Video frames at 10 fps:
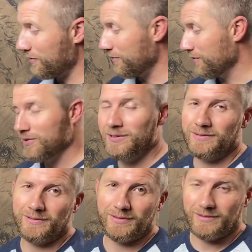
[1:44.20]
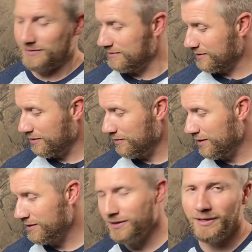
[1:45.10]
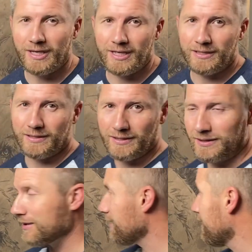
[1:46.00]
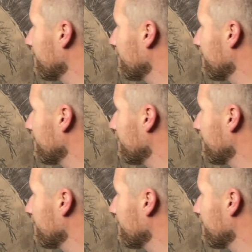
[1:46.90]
cool. It's coming along good. I got the